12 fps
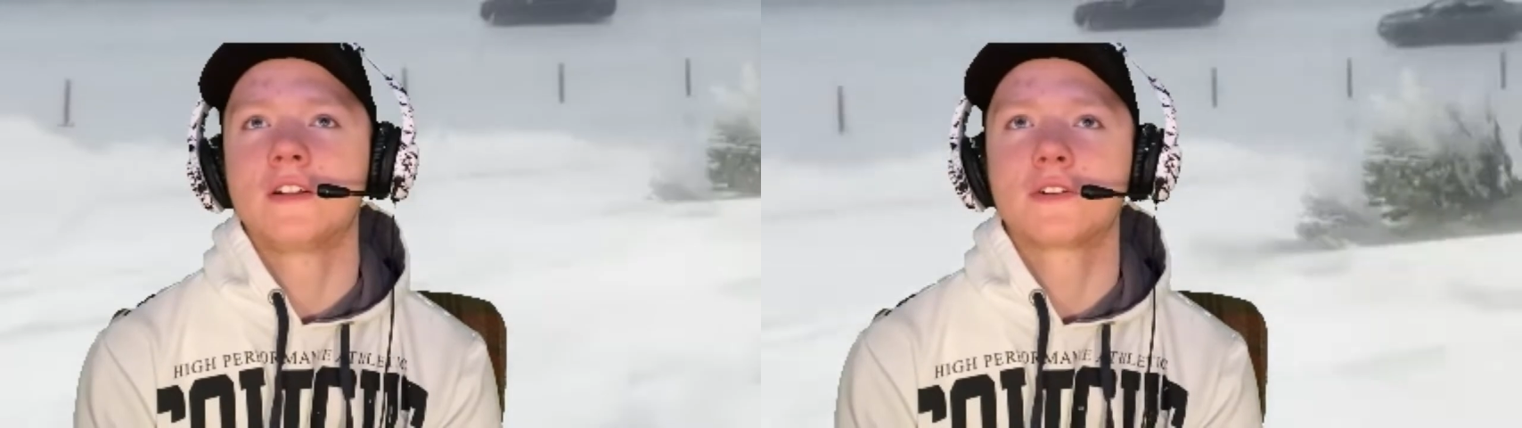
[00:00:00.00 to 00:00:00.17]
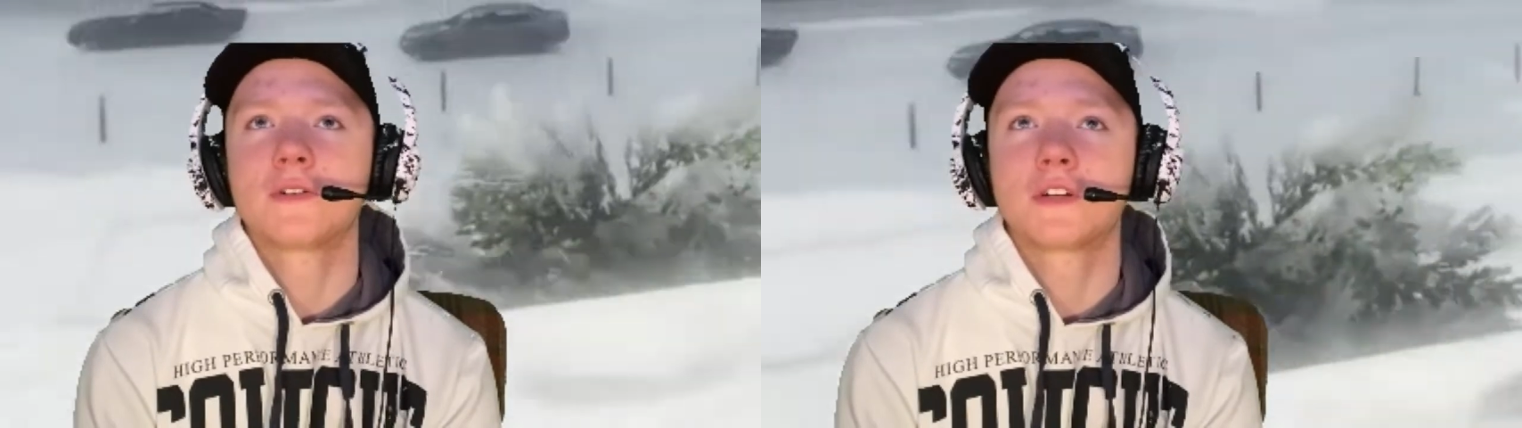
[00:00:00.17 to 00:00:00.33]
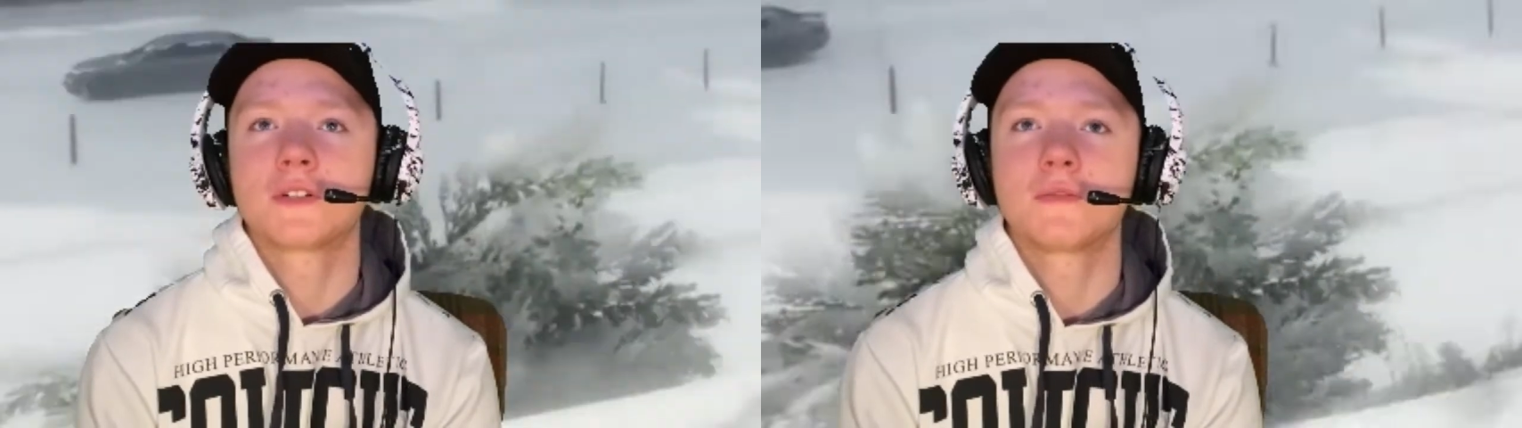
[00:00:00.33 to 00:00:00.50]
it's
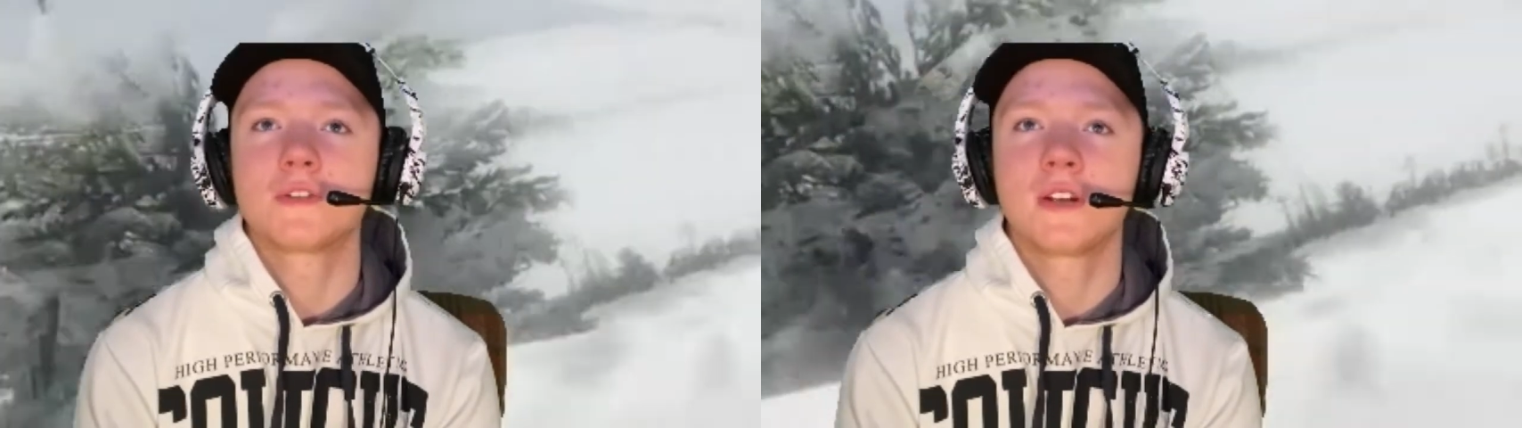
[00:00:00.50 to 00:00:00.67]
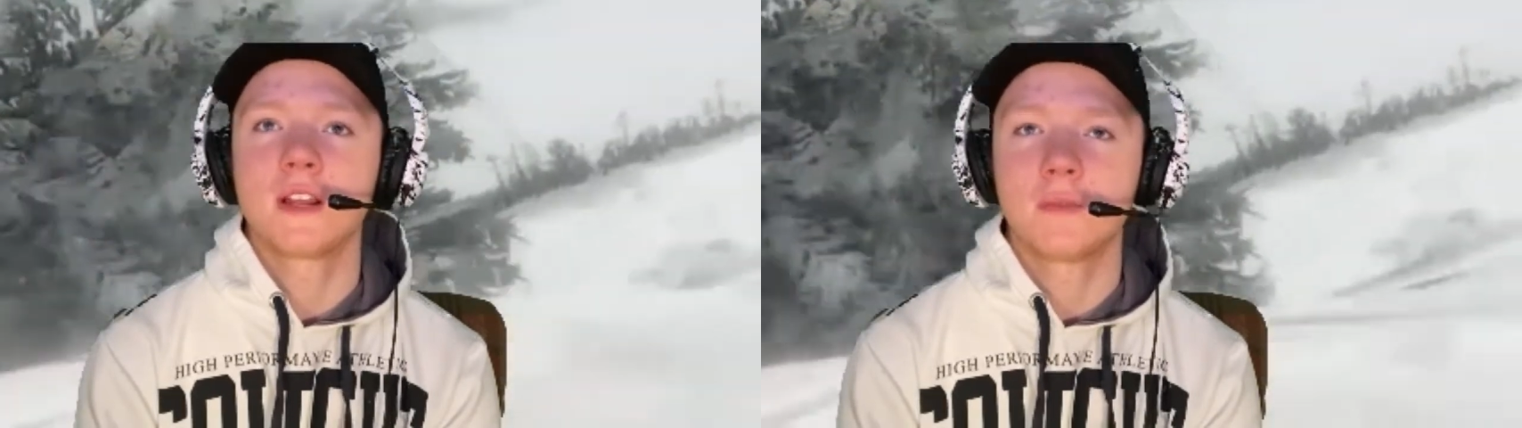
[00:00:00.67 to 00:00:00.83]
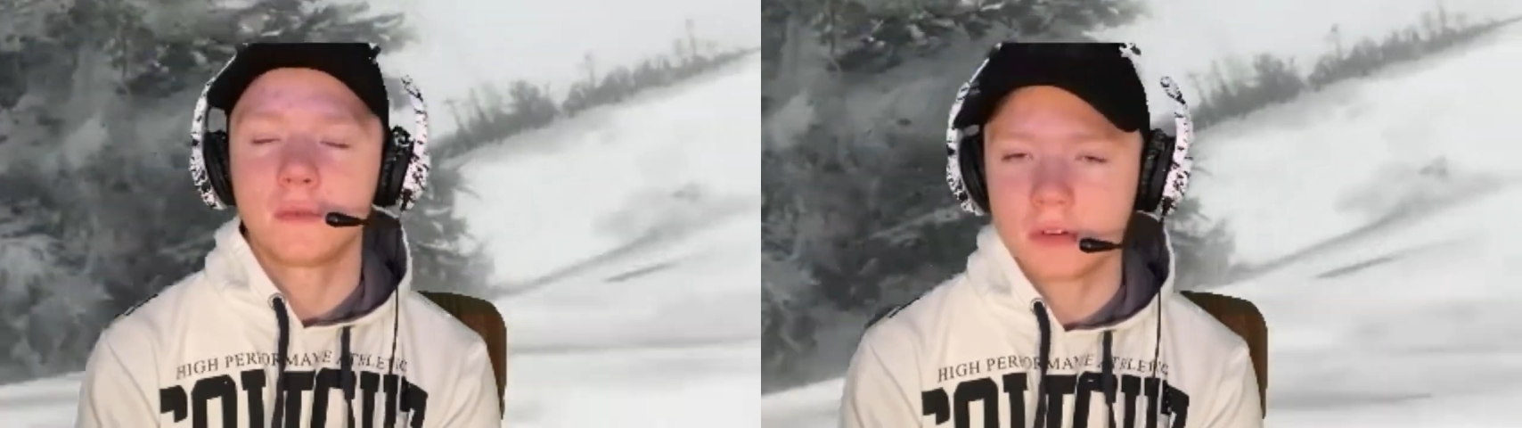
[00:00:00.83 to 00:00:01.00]
Christmas,
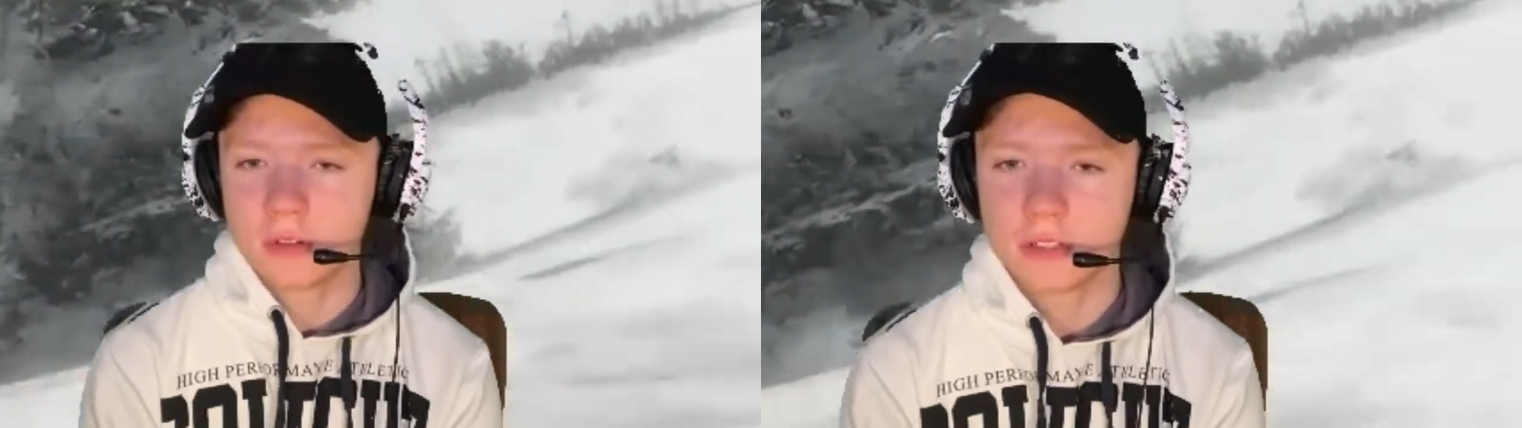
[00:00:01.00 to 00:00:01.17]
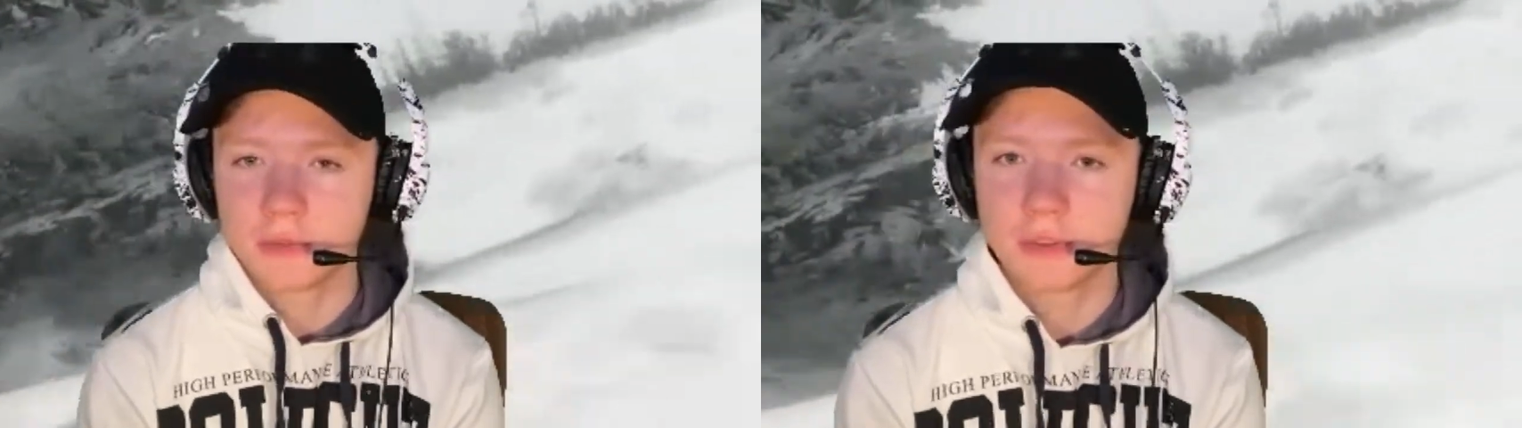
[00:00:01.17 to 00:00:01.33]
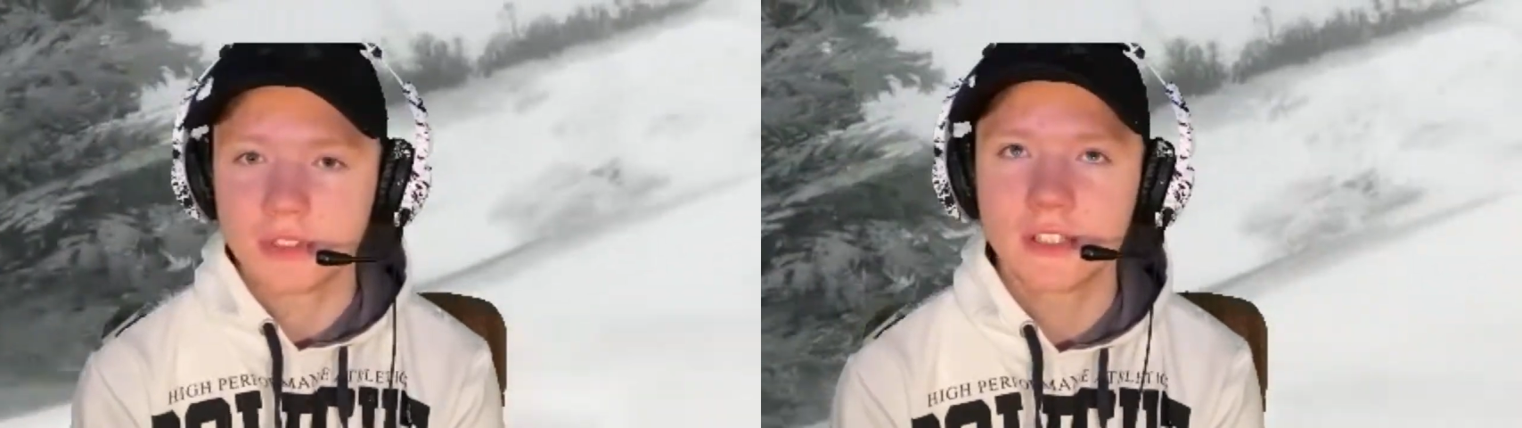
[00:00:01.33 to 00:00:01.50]
like we're
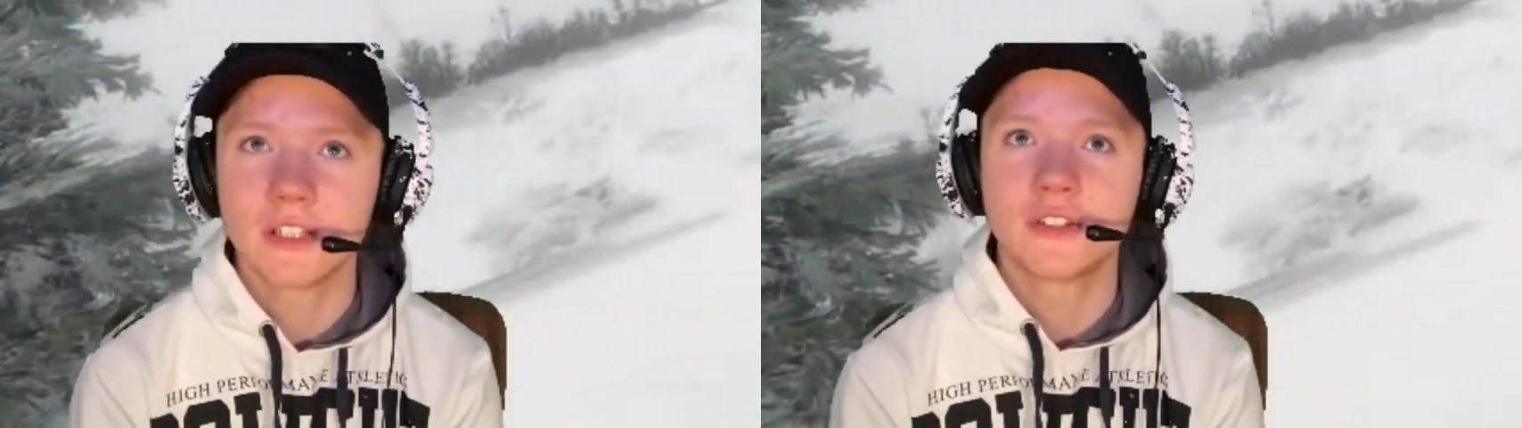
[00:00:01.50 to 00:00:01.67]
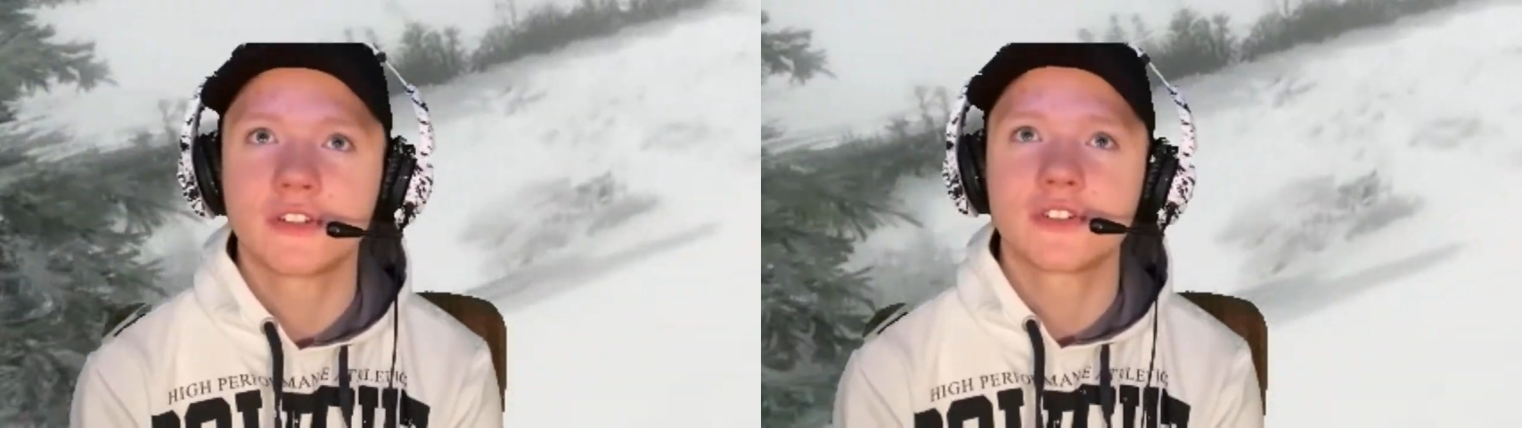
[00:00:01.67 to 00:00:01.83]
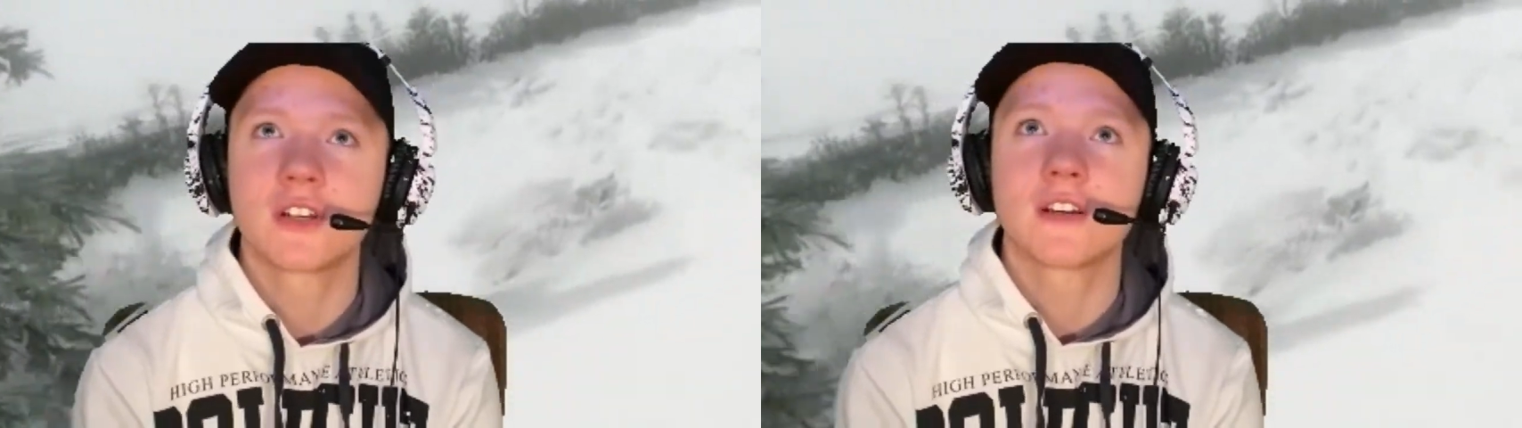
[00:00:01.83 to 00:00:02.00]
Christmas, and he
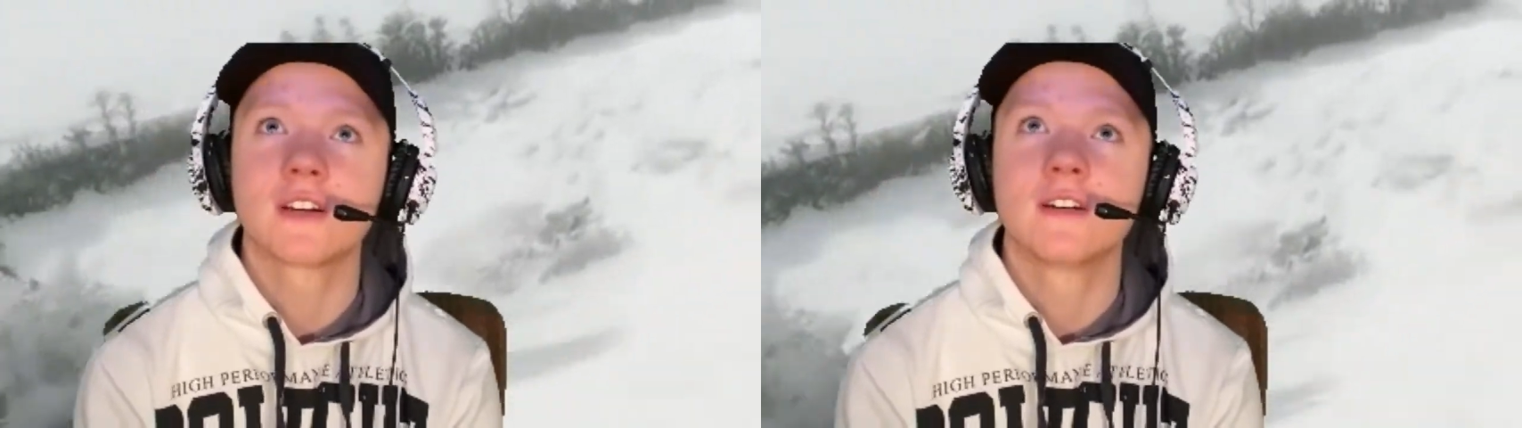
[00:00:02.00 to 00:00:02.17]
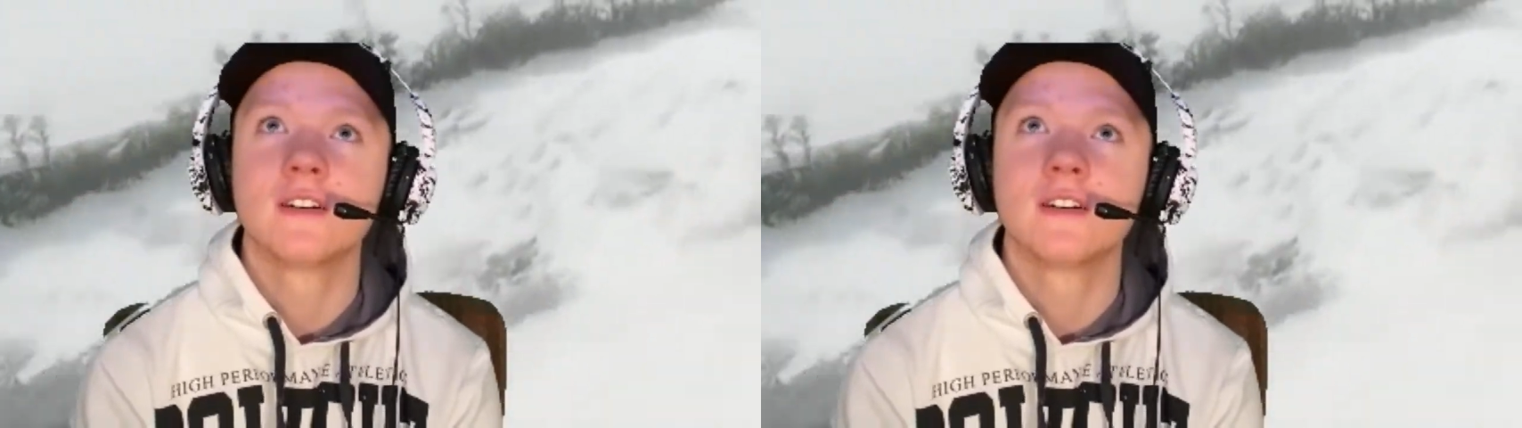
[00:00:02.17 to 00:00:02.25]
just like